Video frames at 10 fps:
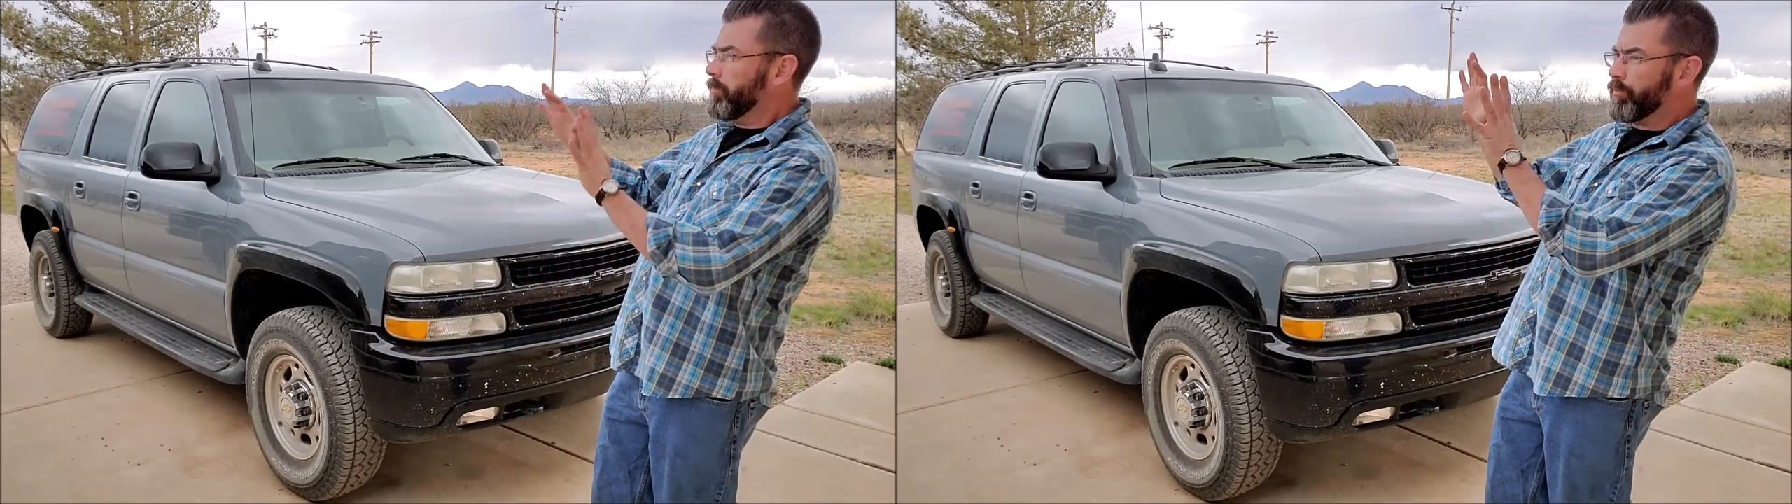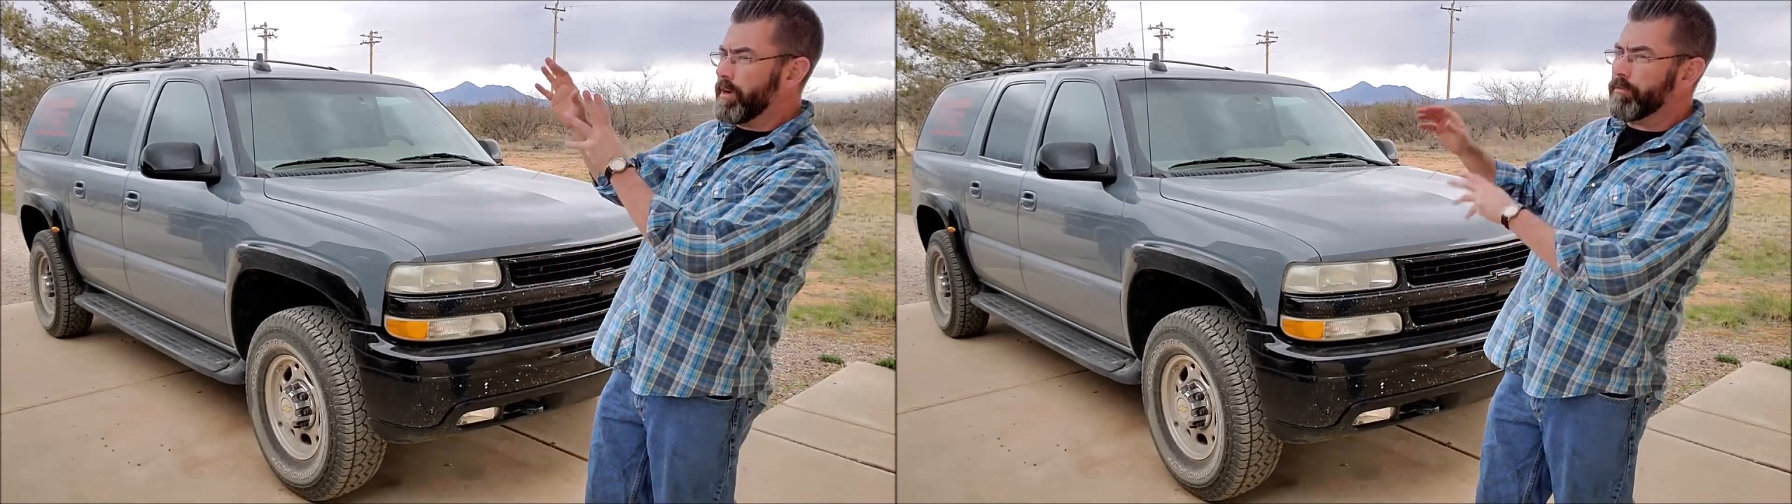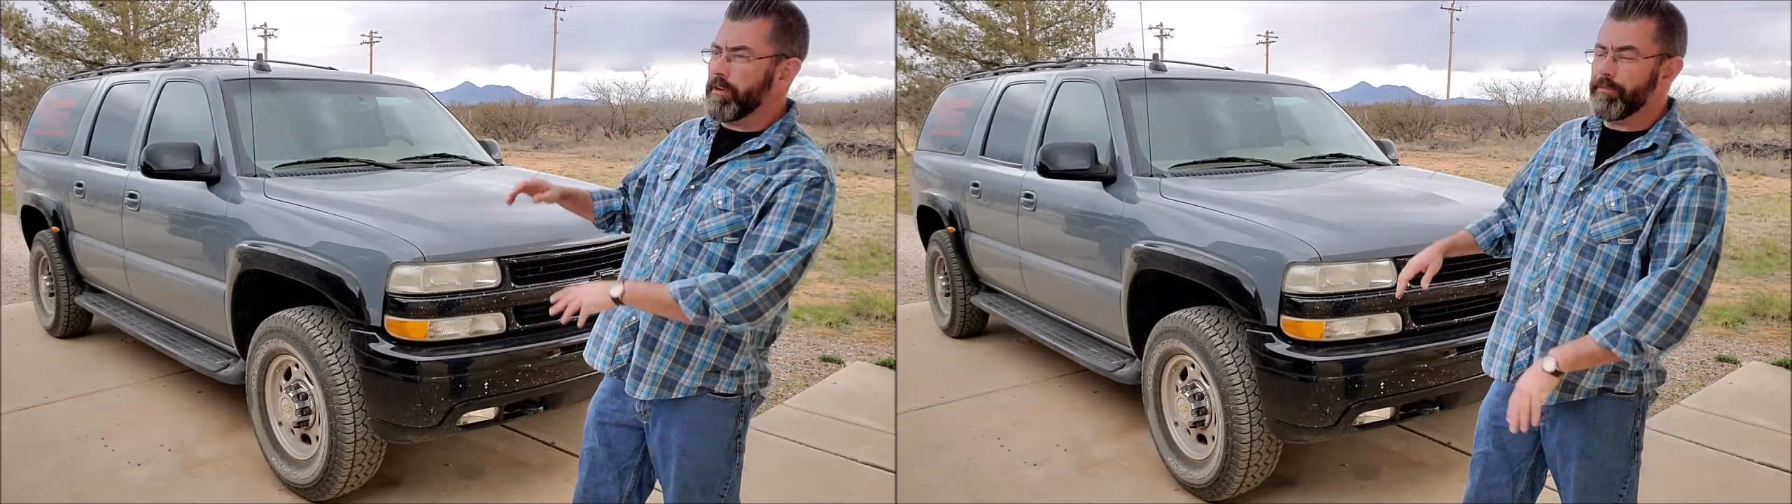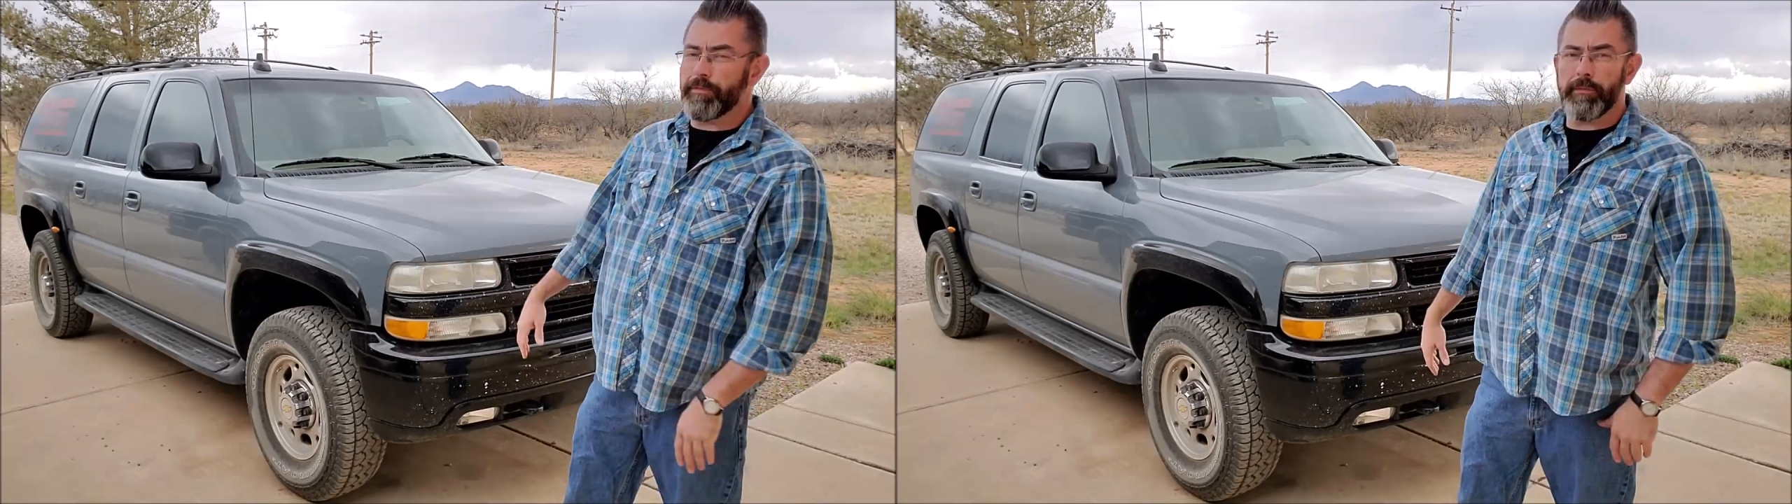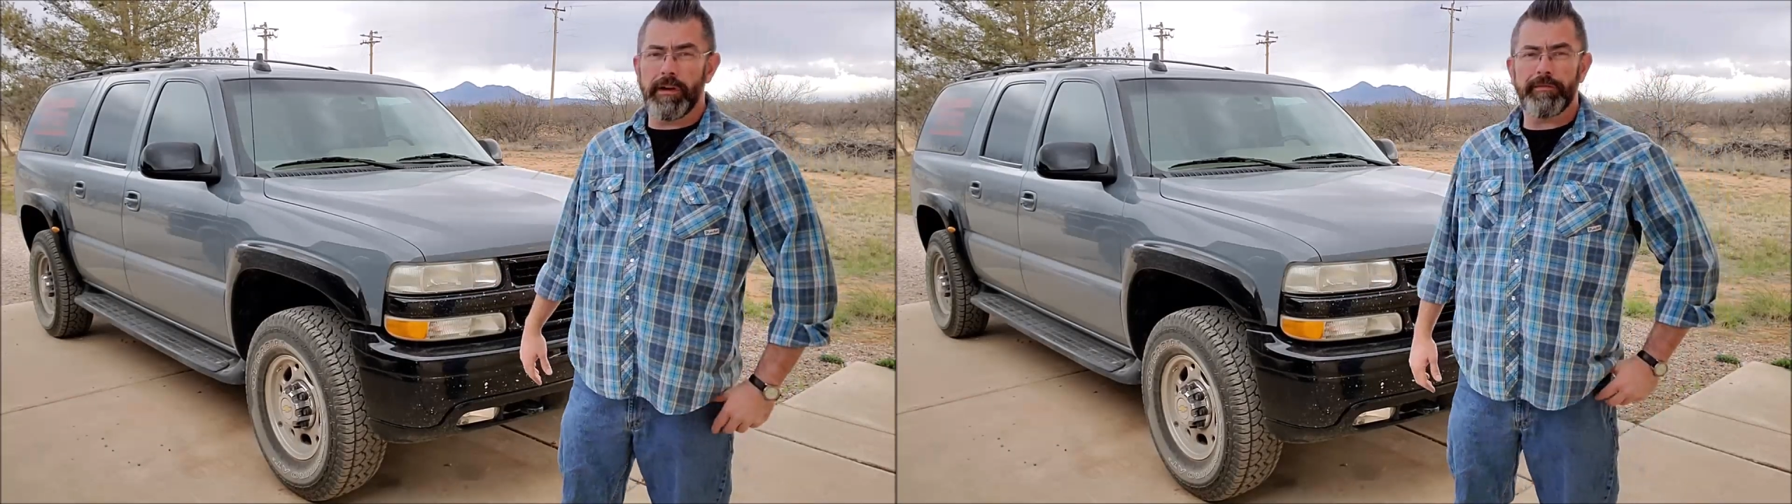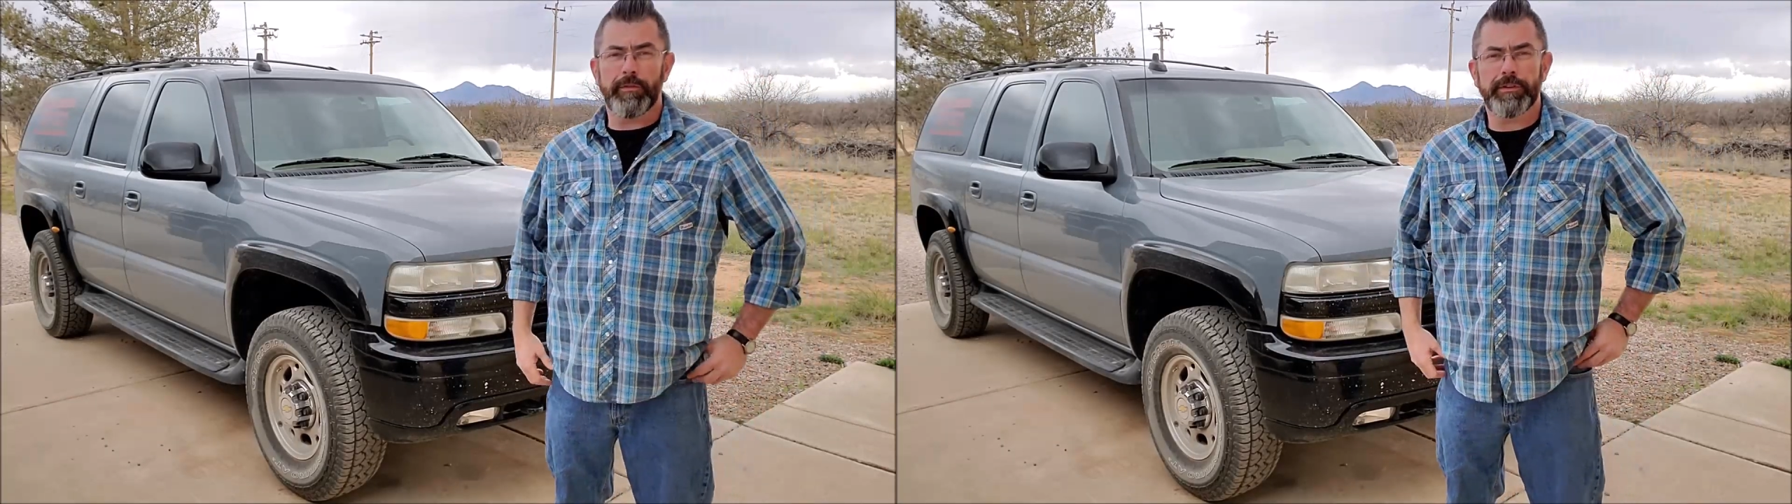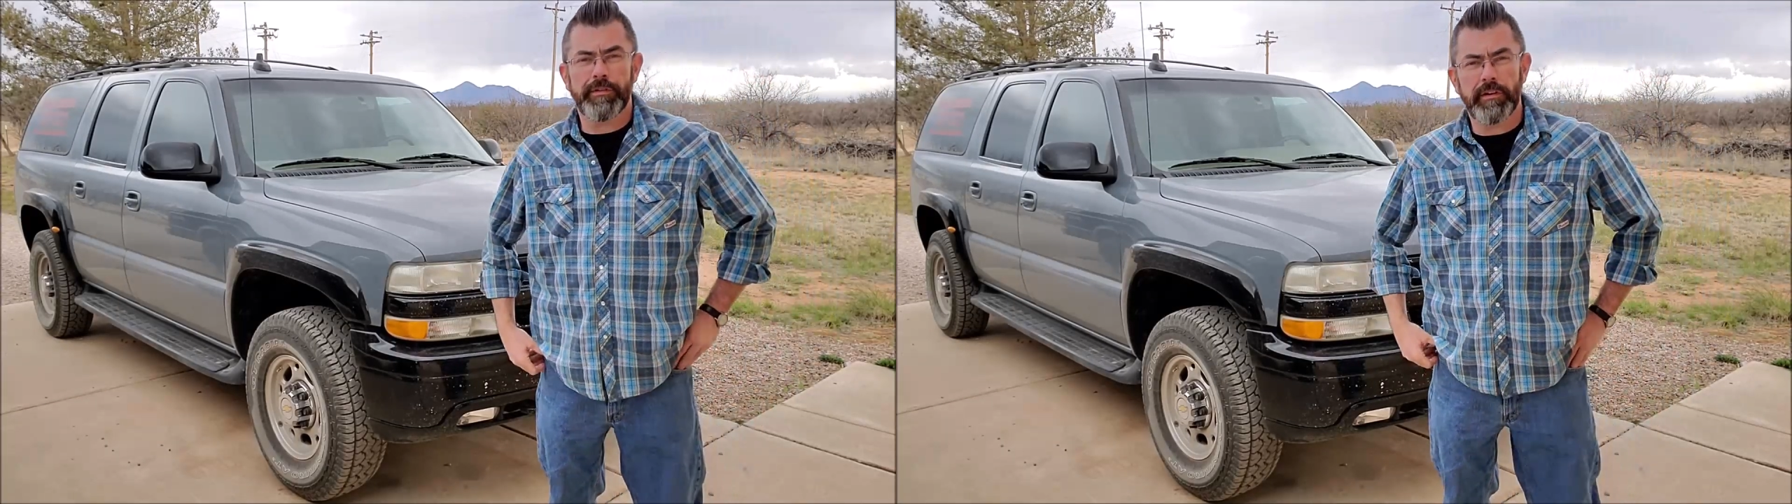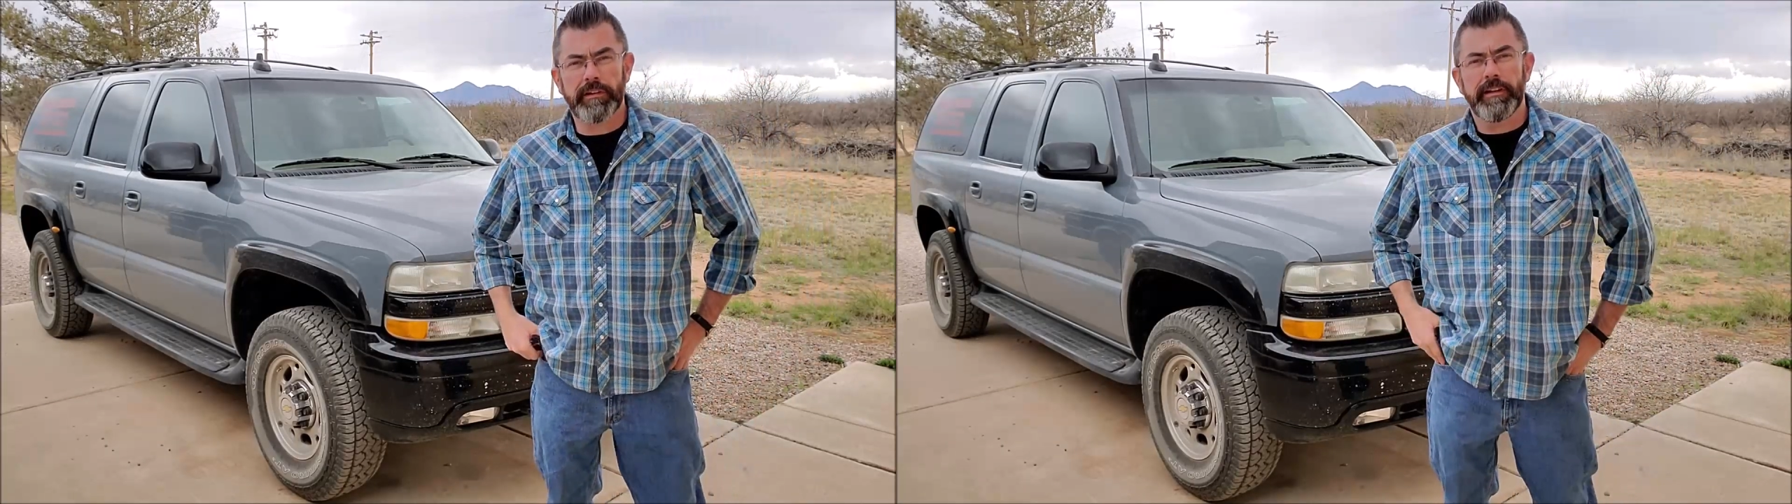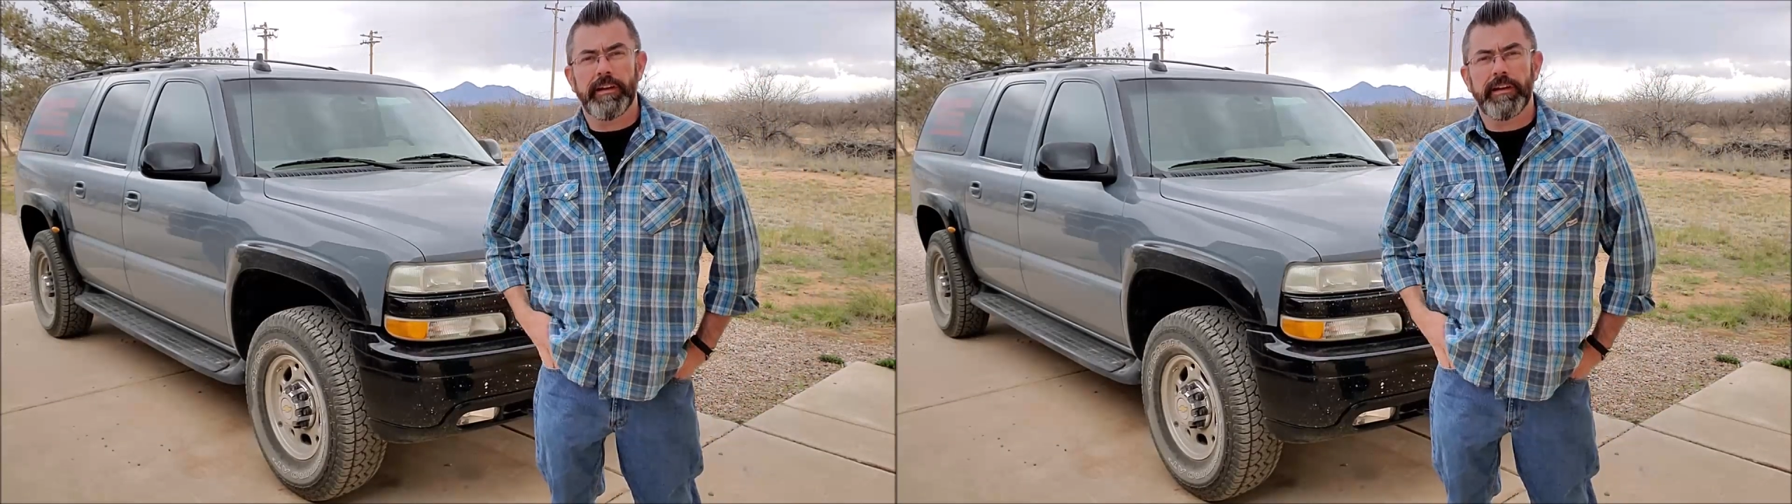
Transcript: bright red 4x4 truck